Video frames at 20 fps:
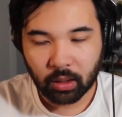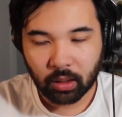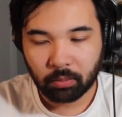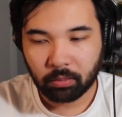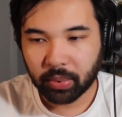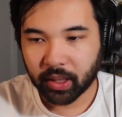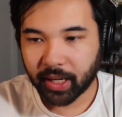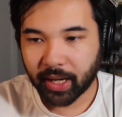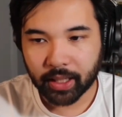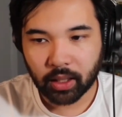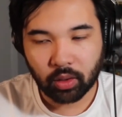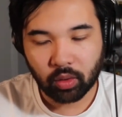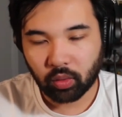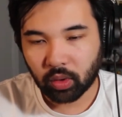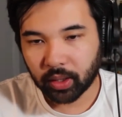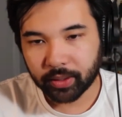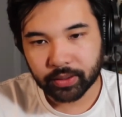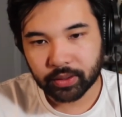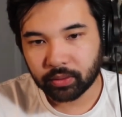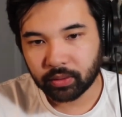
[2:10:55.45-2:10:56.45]
but I don't
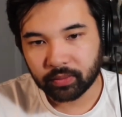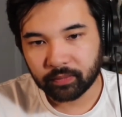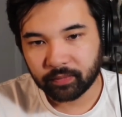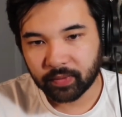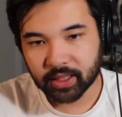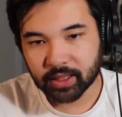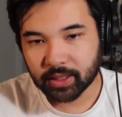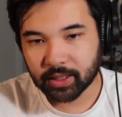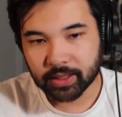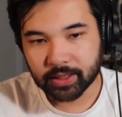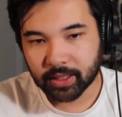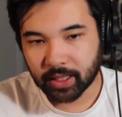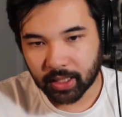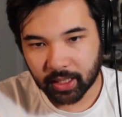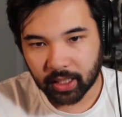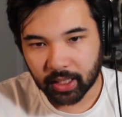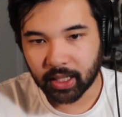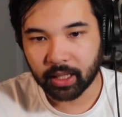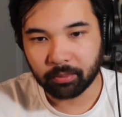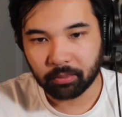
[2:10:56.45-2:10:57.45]
want to invest the
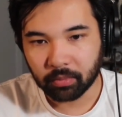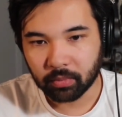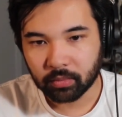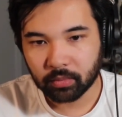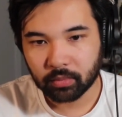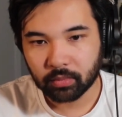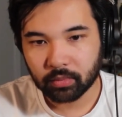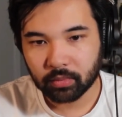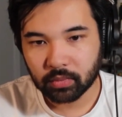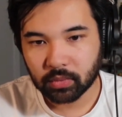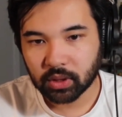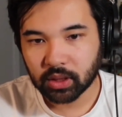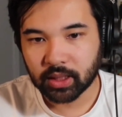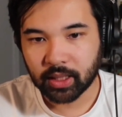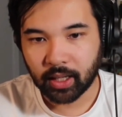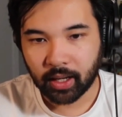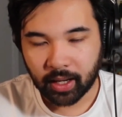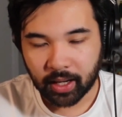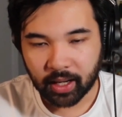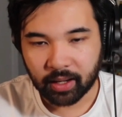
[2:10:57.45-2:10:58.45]
time to
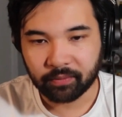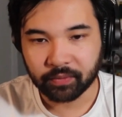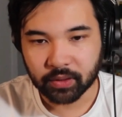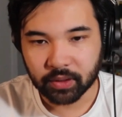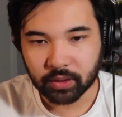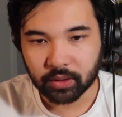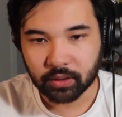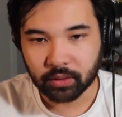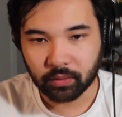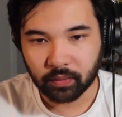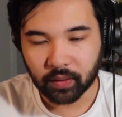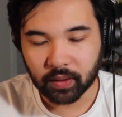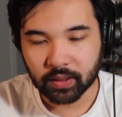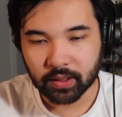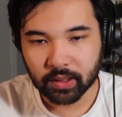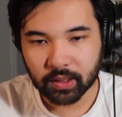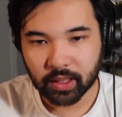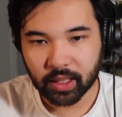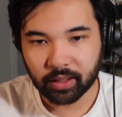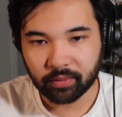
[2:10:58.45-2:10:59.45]
have to do
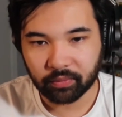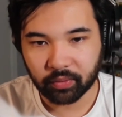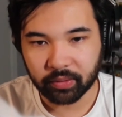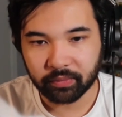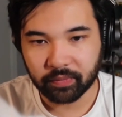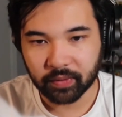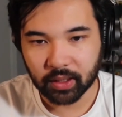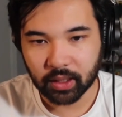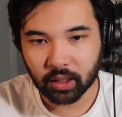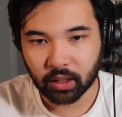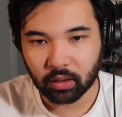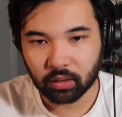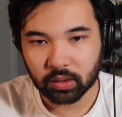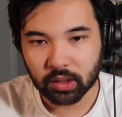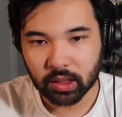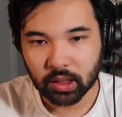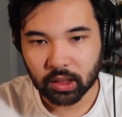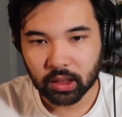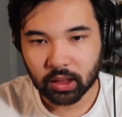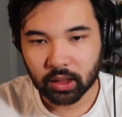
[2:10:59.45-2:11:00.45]
this every video.
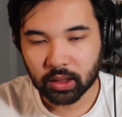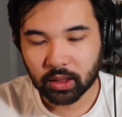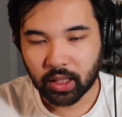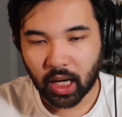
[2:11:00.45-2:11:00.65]
Yeah.